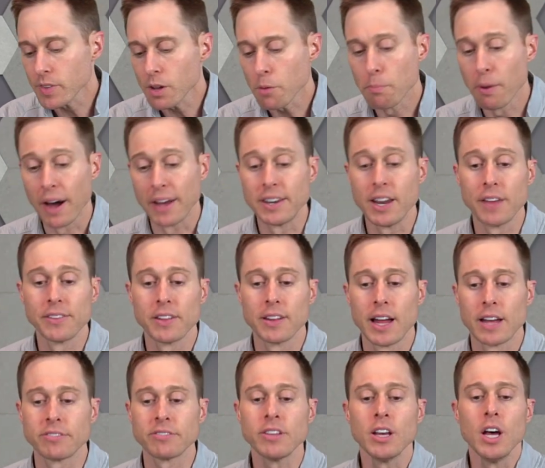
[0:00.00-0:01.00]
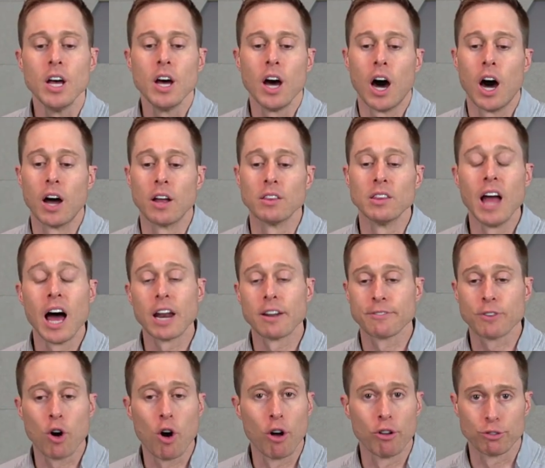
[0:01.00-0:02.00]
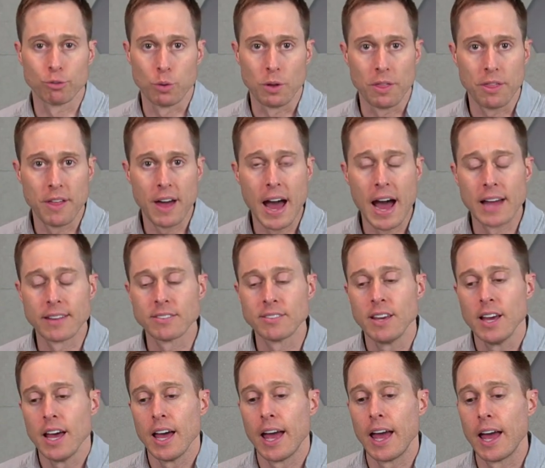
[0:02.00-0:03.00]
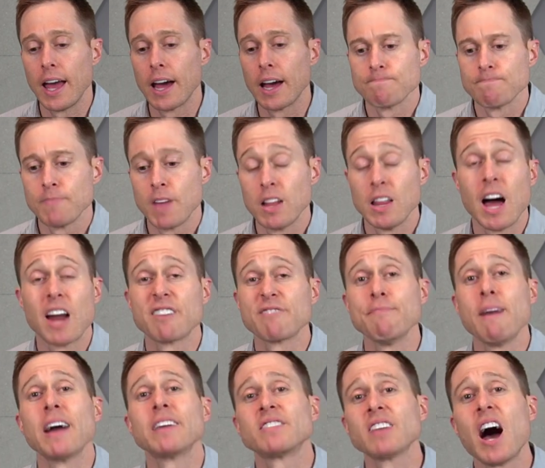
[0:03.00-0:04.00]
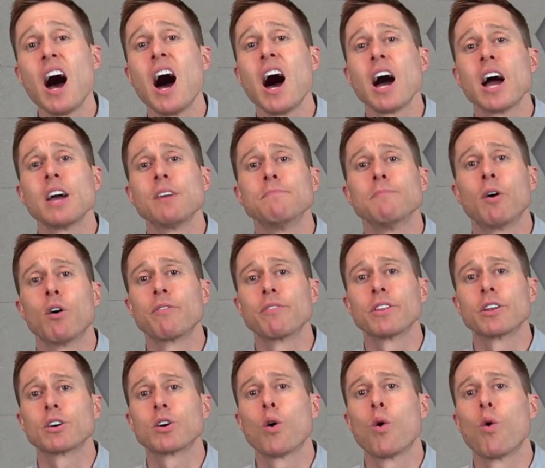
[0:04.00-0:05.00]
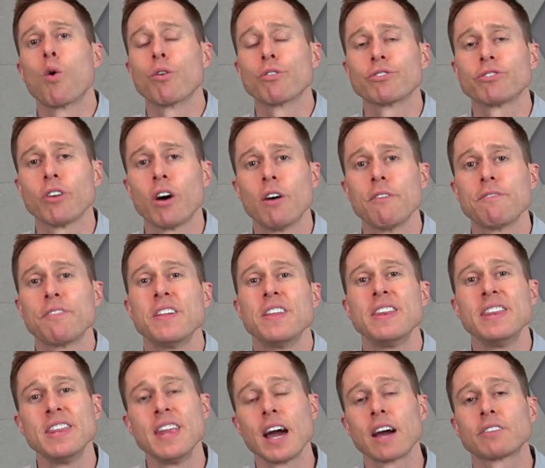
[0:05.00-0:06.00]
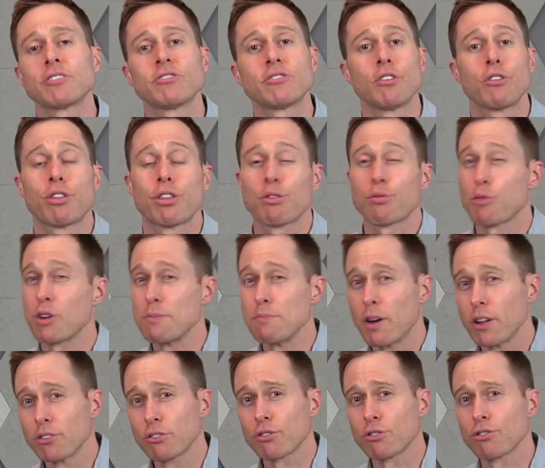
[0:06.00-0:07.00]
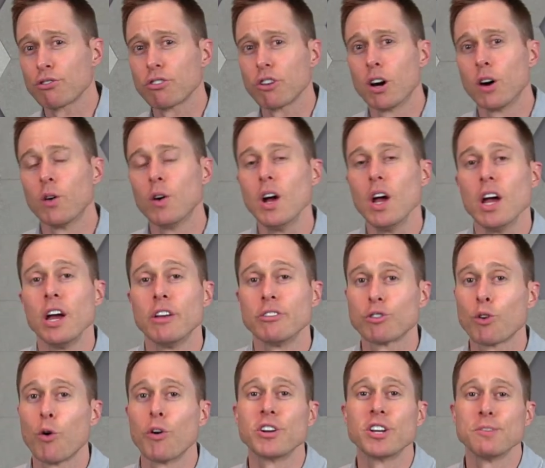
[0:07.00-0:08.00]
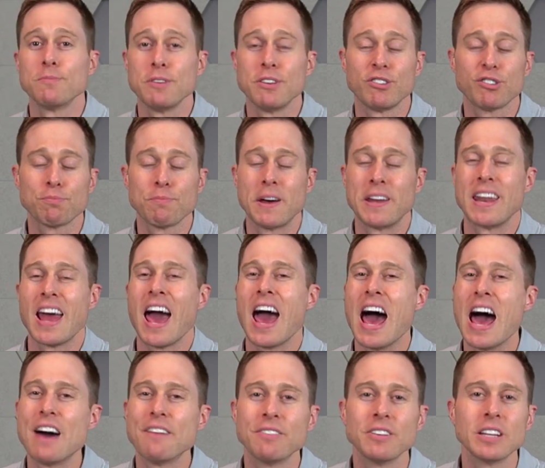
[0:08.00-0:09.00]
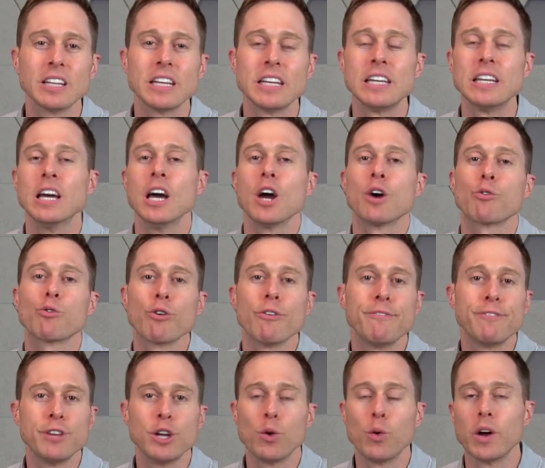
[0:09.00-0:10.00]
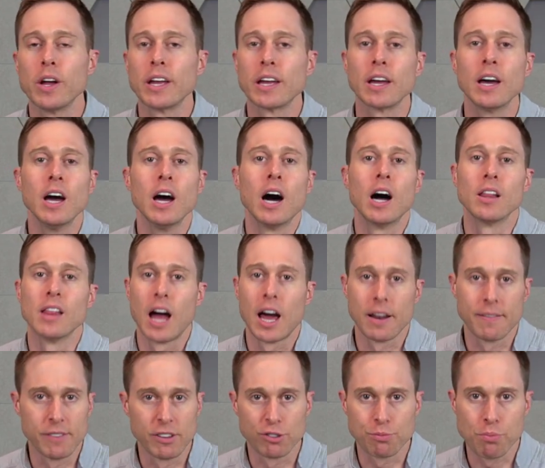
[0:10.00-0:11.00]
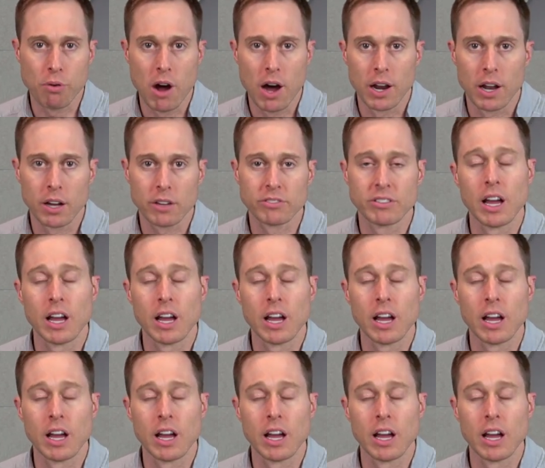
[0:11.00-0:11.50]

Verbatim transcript: But nonetheless, a lot of calls with that. And a lot of my time over the course of the next three months or so is going to be spent heavily reviewing a lot of these products.